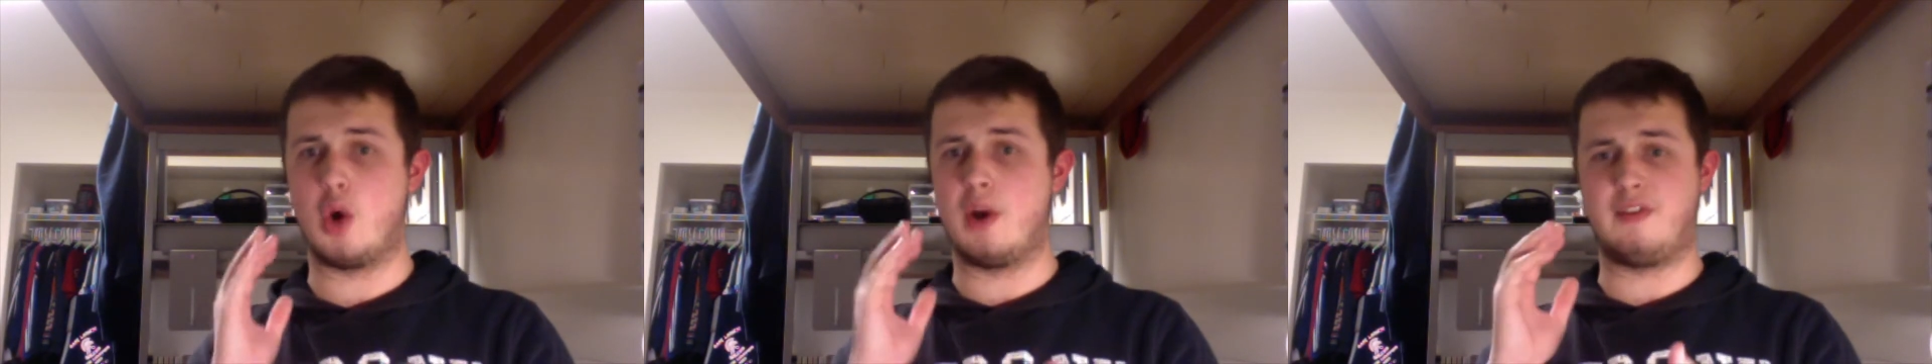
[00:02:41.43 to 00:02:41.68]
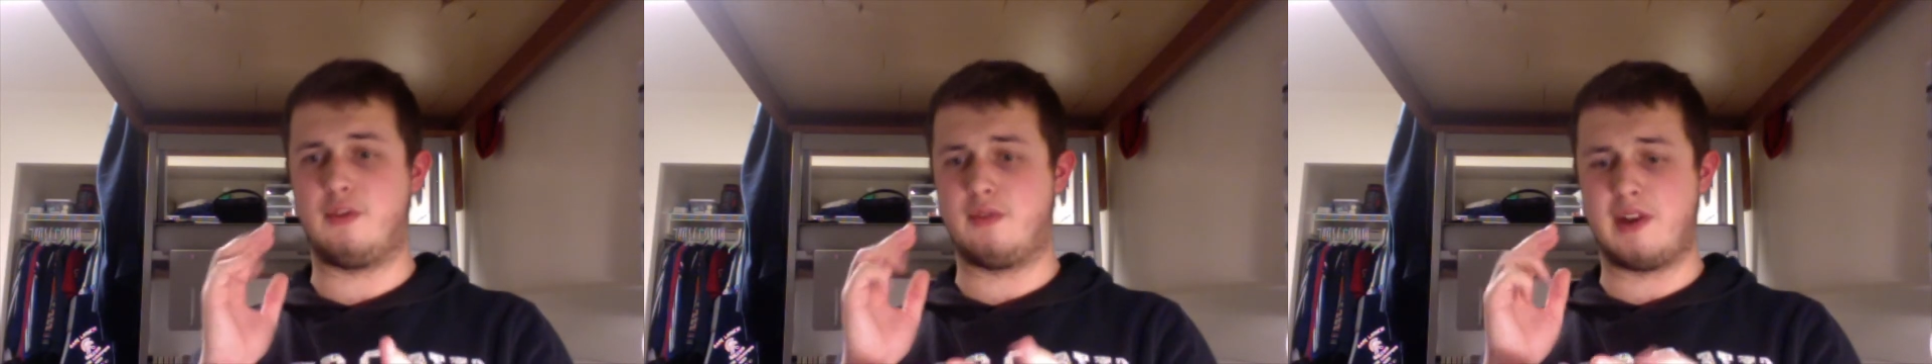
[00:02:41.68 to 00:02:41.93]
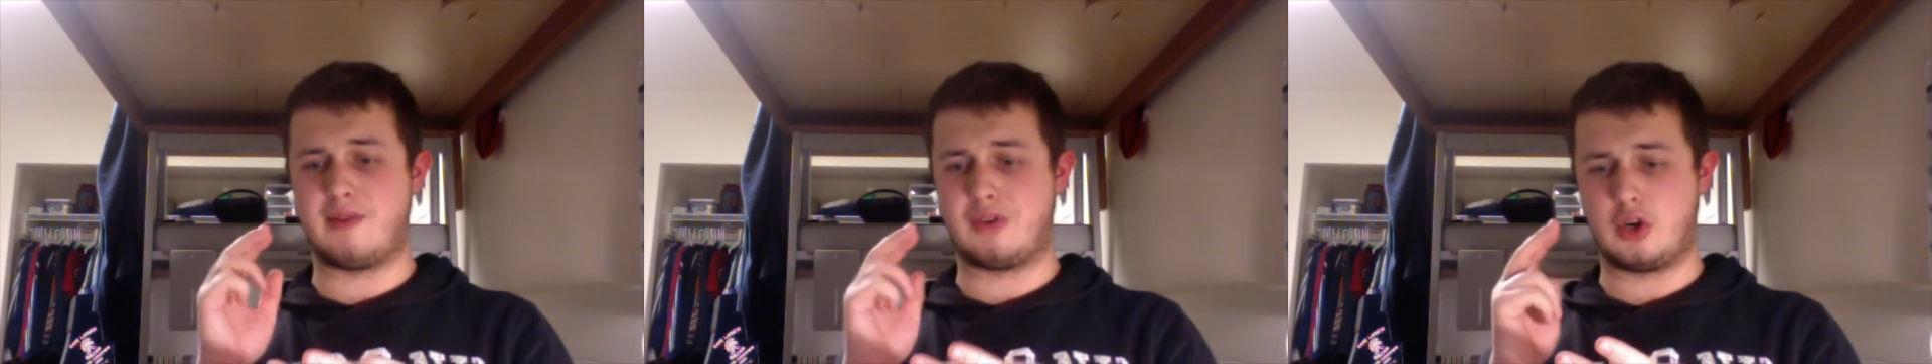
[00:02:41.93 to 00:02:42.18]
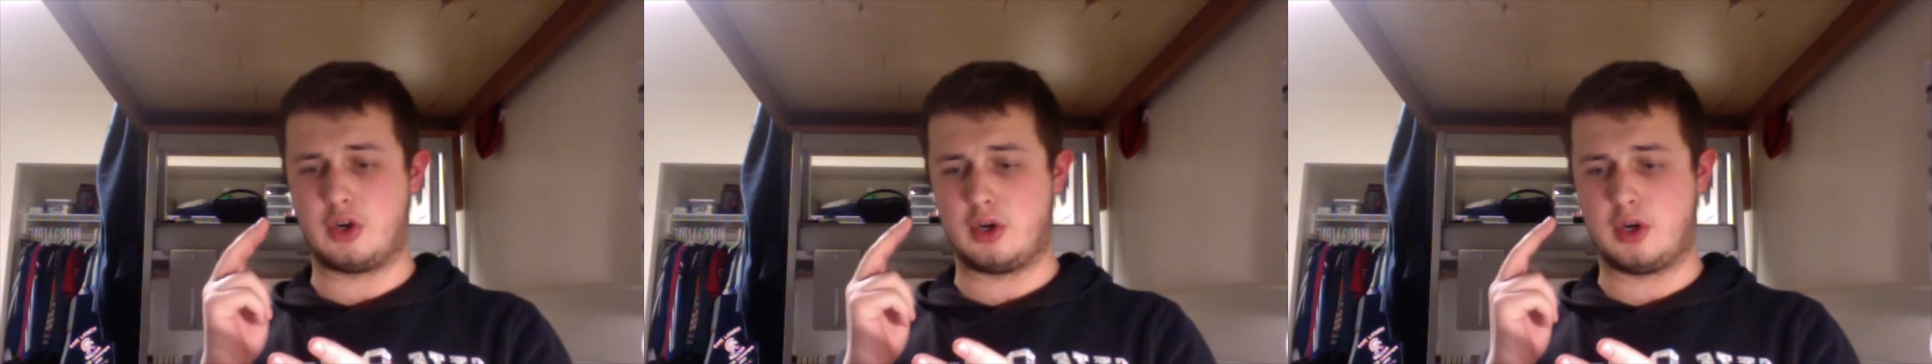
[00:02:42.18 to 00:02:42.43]
if you've never
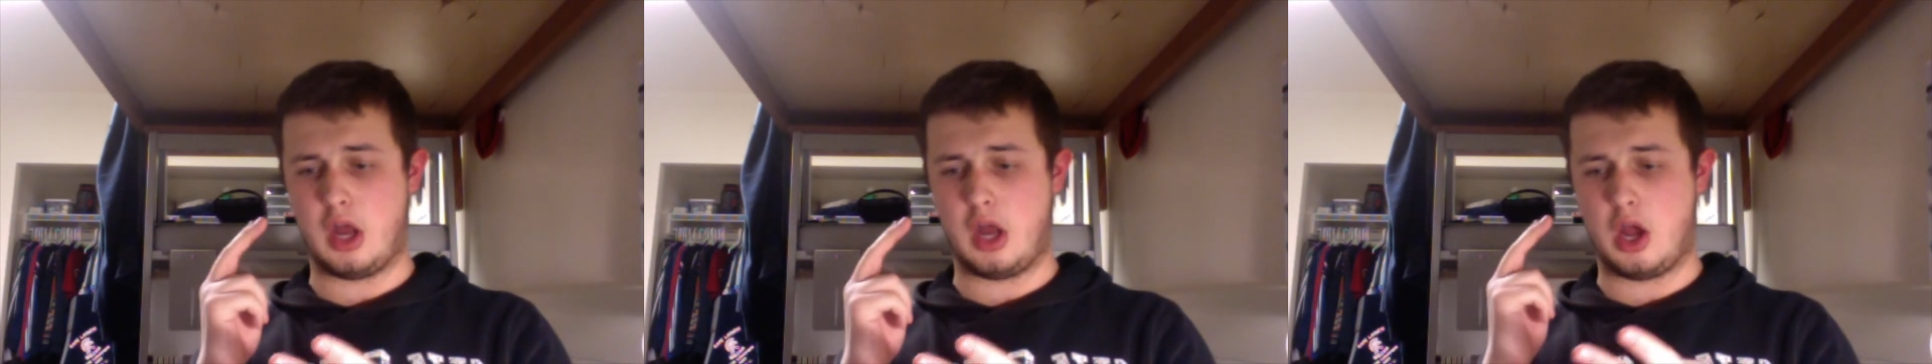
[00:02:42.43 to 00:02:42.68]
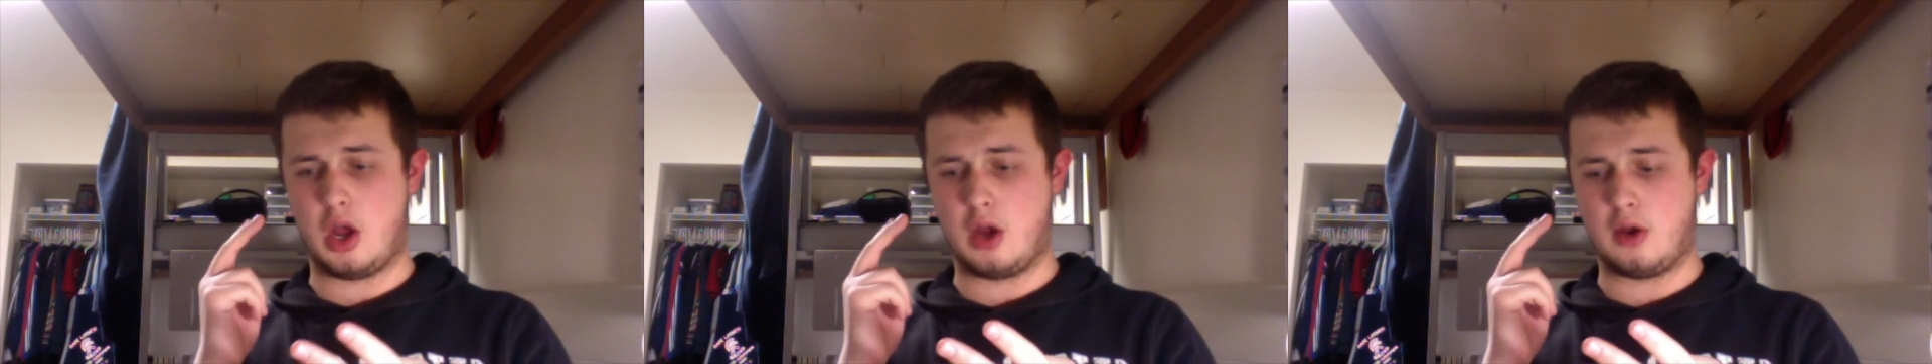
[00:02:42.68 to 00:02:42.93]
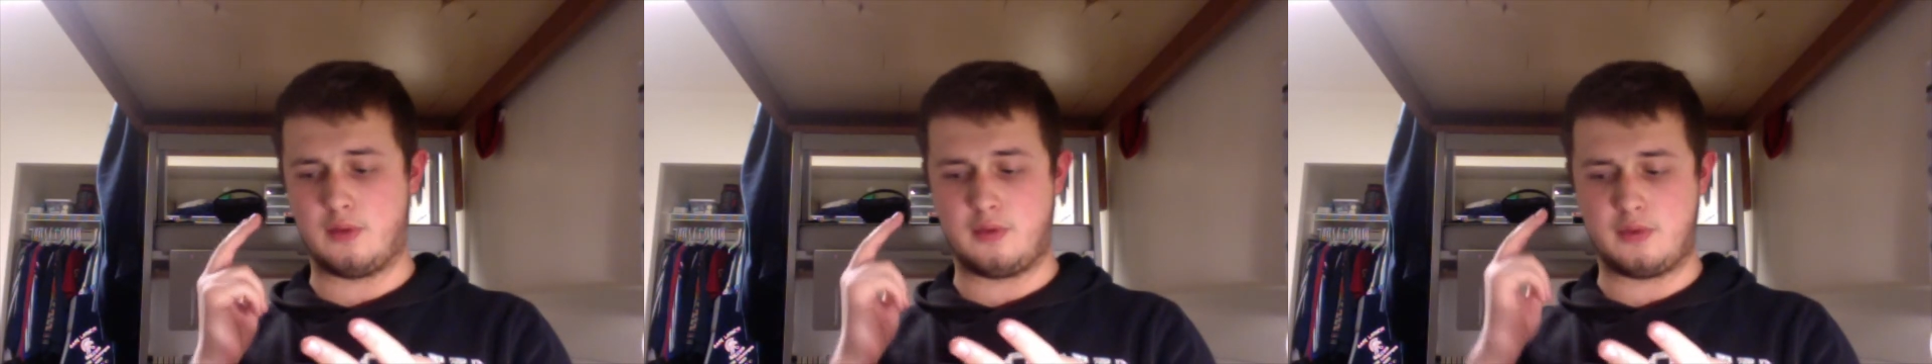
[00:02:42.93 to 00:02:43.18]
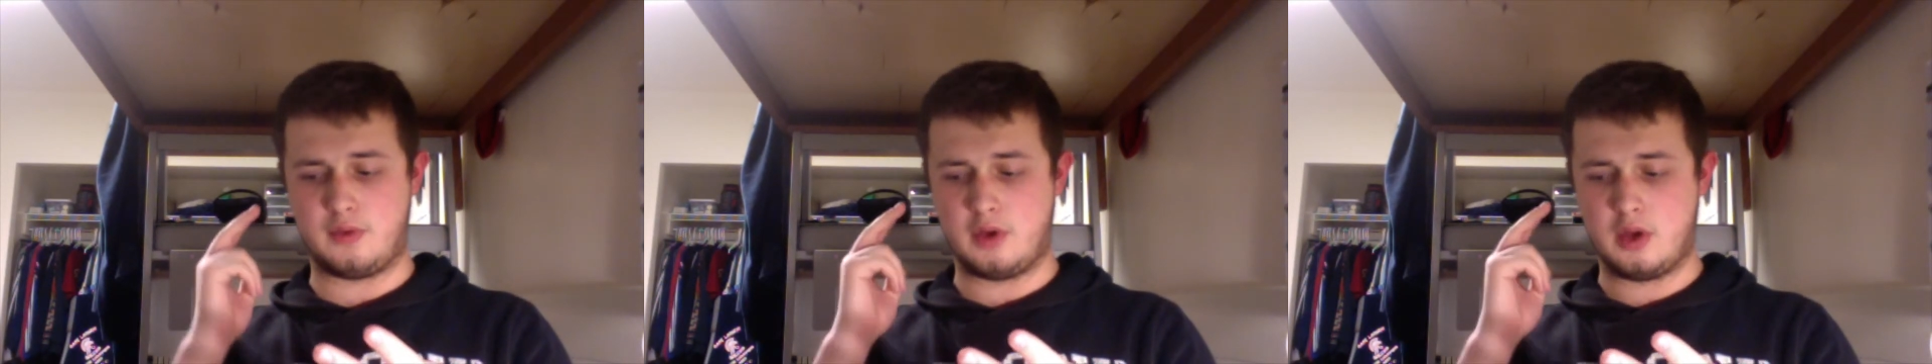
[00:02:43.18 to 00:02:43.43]
heard of